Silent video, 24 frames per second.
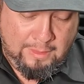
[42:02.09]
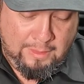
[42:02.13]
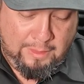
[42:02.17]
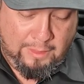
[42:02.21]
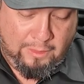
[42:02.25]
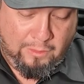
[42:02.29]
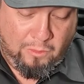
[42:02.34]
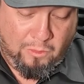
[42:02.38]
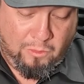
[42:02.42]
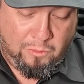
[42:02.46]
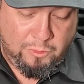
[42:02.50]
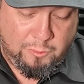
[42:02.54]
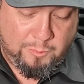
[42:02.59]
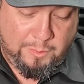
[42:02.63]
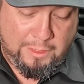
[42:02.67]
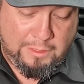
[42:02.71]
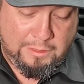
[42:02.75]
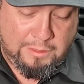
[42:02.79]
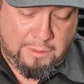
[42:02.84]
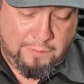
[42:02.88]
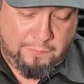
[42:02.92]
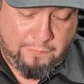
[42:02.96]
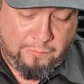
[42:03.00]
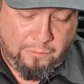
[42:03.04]
Now the hole
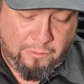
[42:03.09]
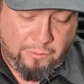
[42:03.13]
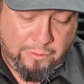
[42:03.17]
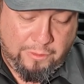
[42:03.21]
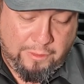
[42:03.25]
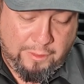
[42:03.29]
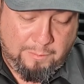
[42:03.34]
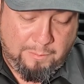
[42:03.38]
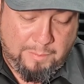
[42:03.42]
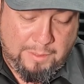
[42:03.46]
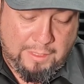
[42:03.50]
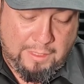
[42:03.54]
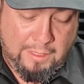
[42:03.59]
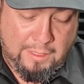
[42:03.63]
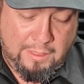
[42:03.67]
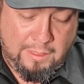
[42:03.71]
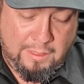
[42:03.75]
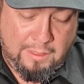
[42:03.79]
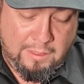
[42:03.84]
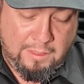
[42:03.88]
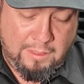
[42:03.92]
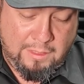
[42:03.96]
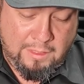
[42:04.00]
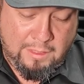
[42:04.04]
spacing for the
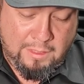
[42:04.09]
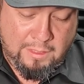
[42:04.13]
pin